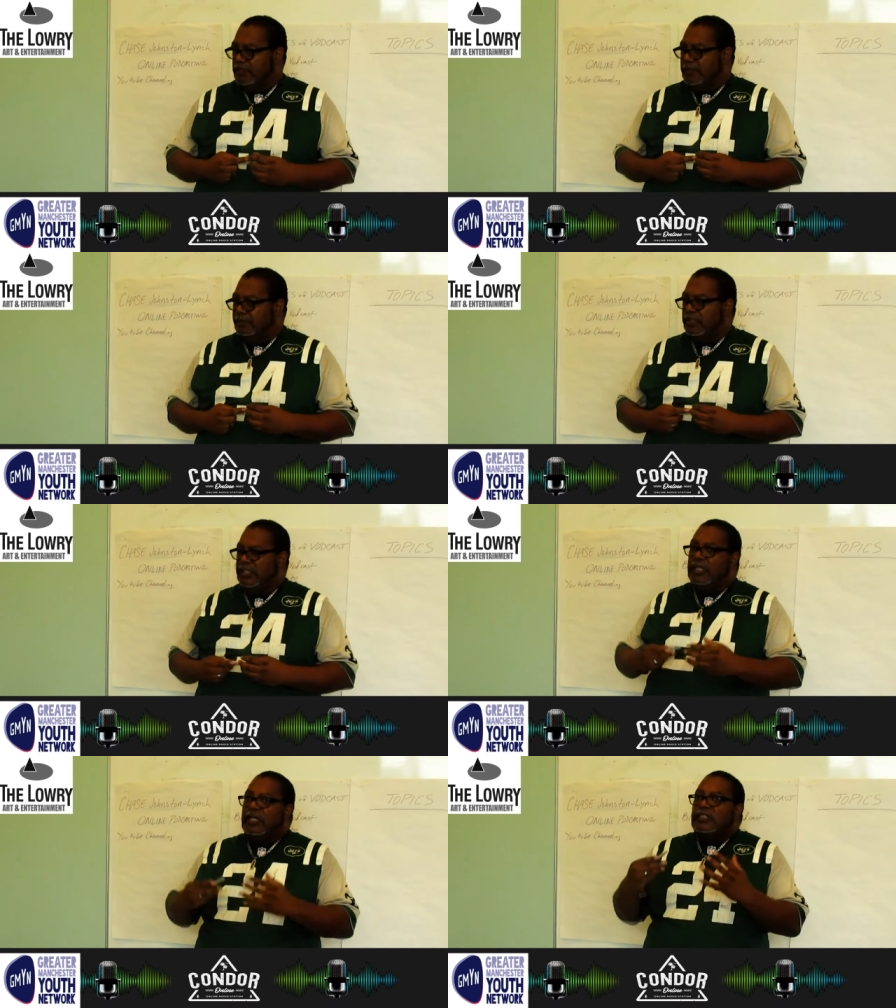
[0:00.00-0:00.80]
who's been
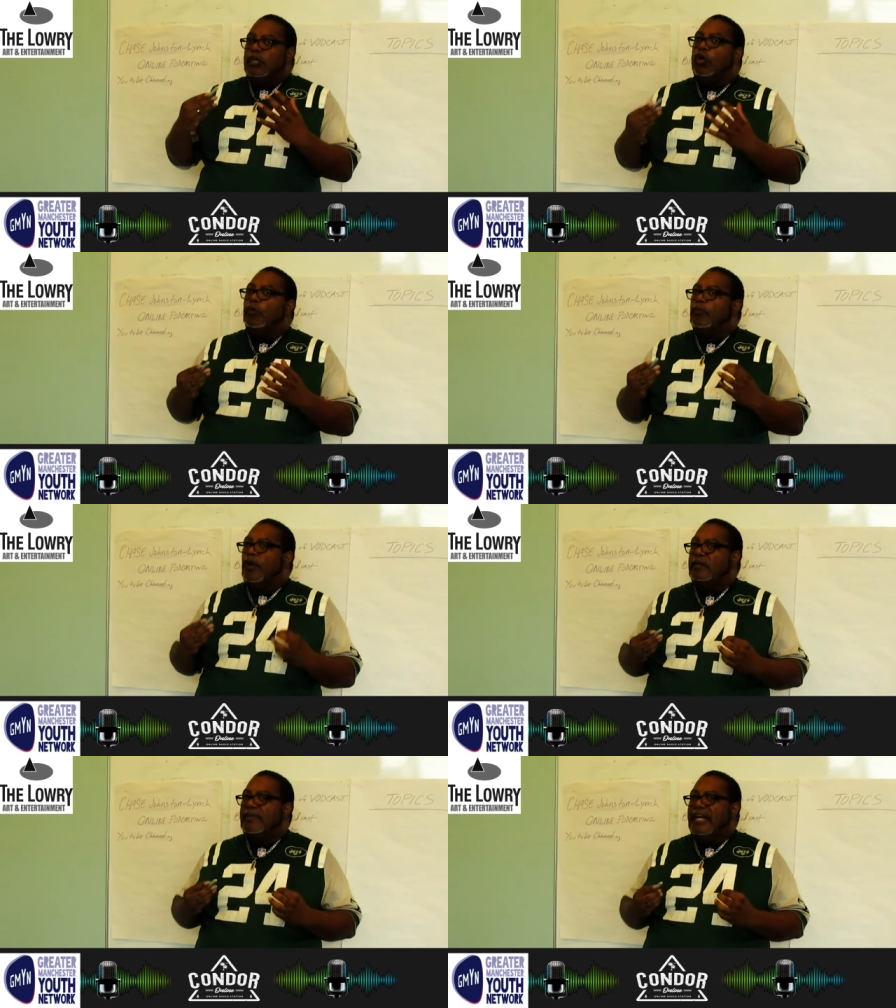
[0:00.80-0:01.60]
bullied. The whole
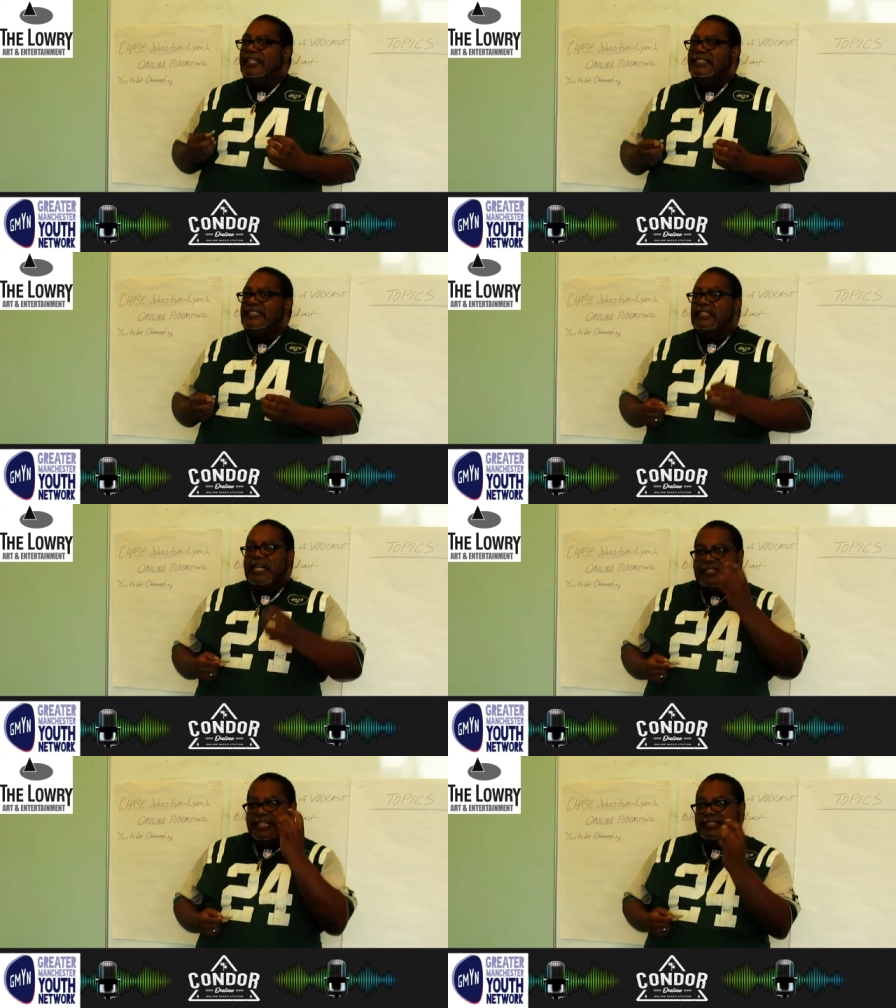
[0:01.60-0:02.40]
point about it is
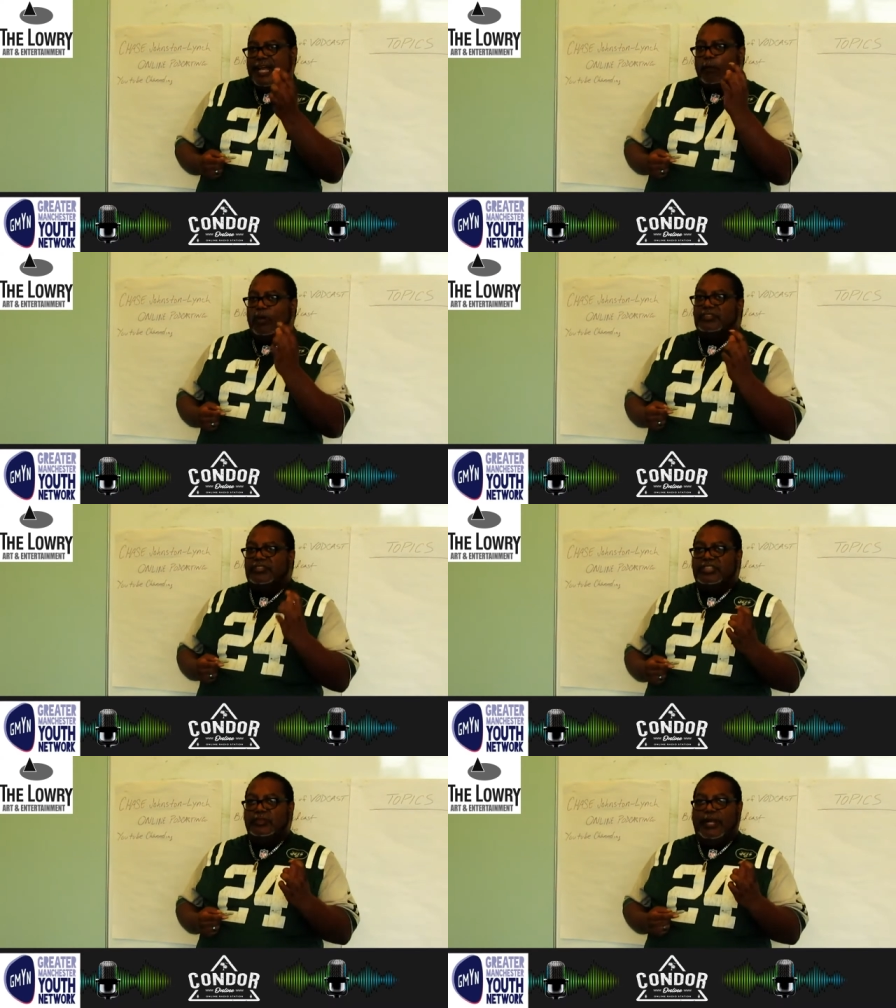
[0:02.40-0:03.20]
just that one
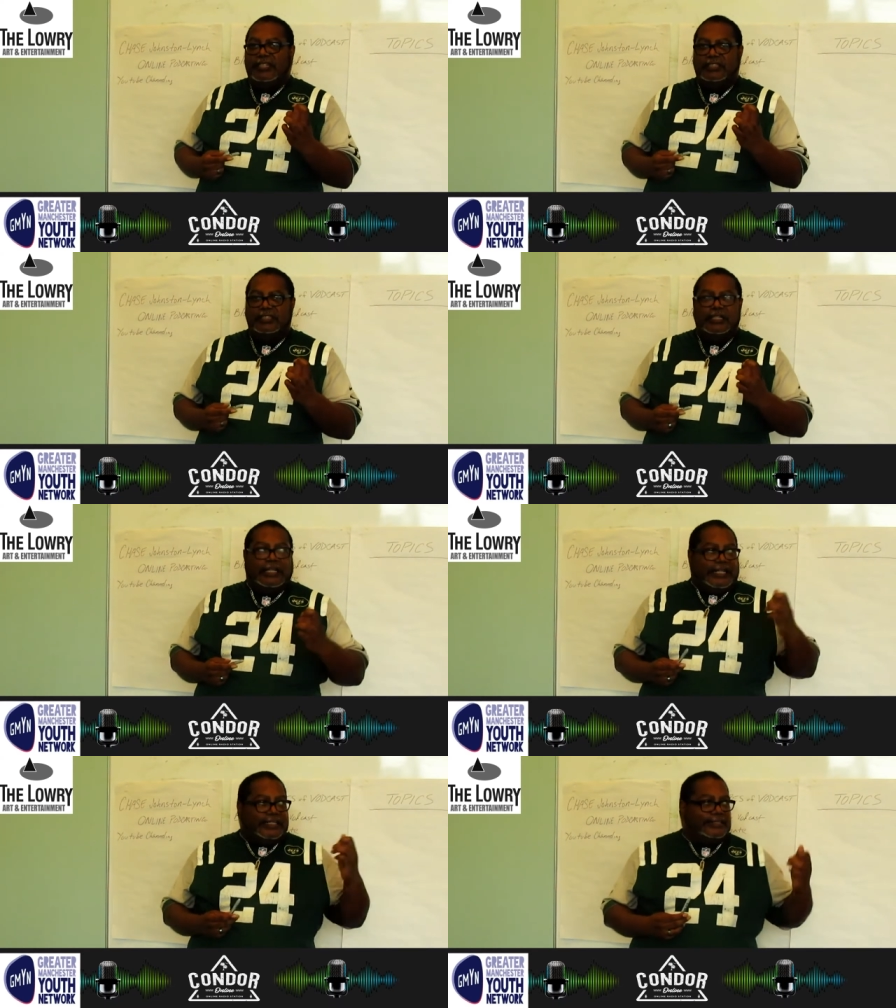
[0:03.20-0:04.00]
situation
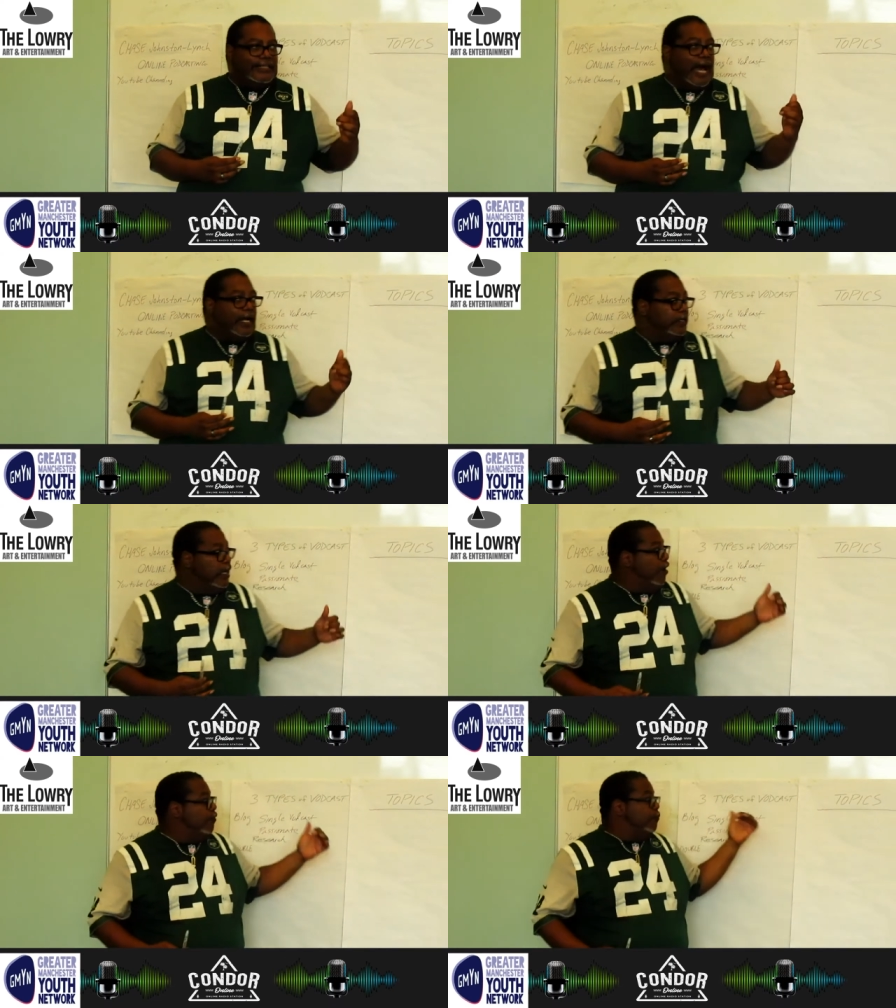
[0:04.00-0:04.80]
is not
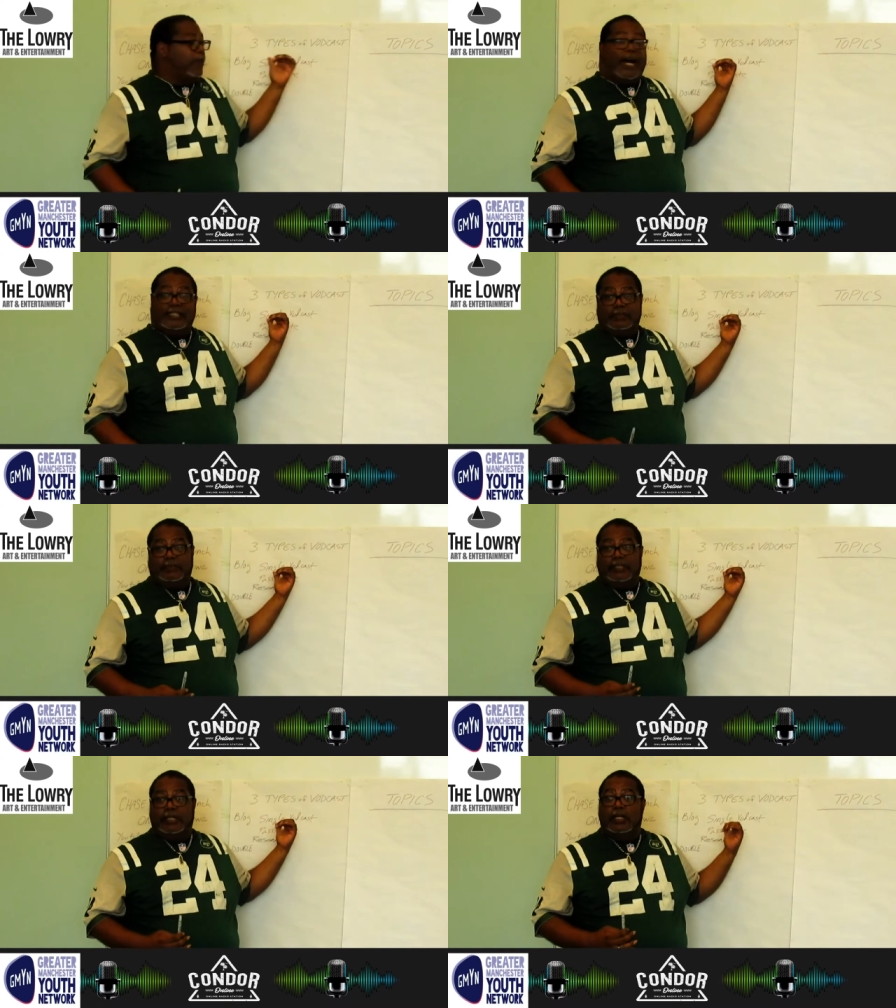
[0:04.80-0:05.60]
enough
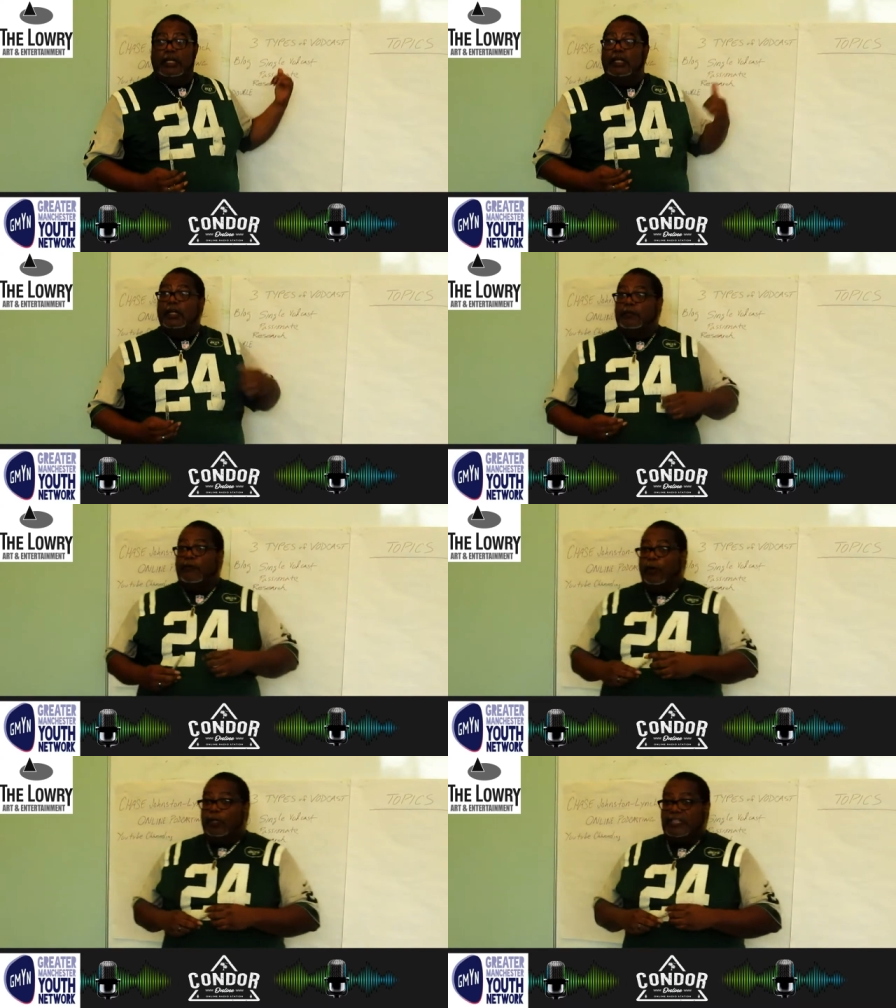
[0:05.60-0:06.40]
possibly
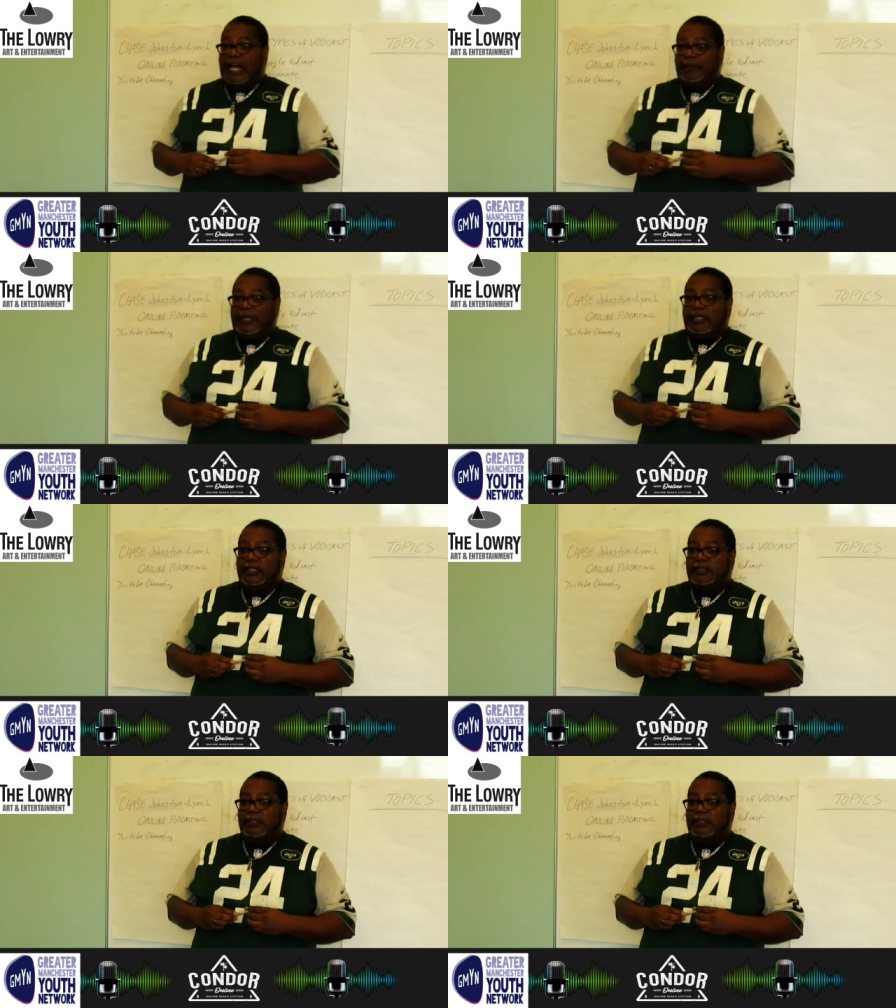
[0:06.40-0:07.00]
for a topic.